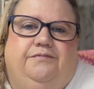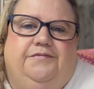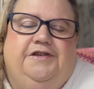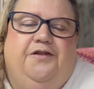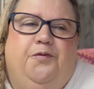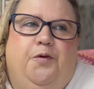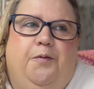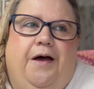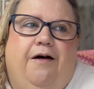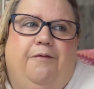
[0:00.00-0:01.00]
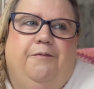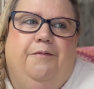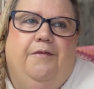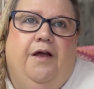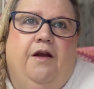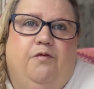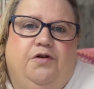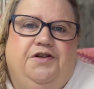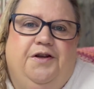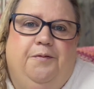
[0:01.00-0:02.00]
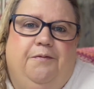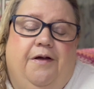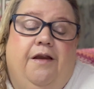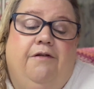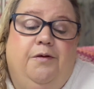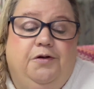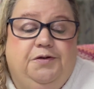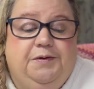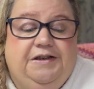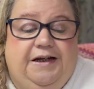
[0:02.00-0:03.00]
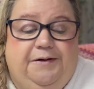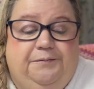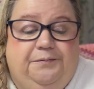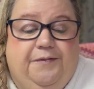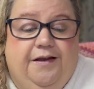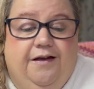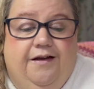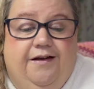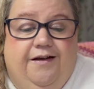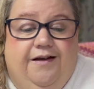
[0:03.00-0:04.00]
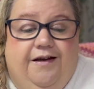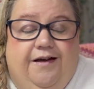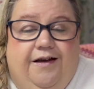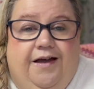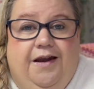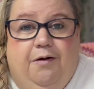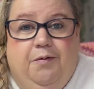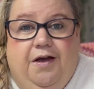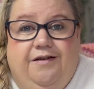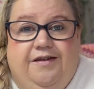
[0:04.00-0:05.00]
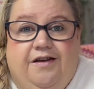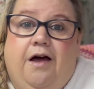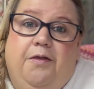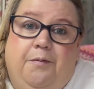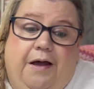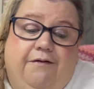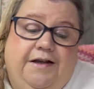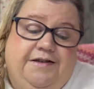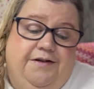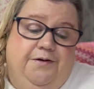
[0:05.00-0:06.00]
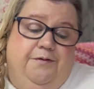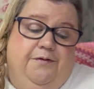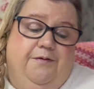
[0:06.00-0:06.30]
so I brought them out and I've washed them. They're in the washing machine. And now I'm going to cut them out into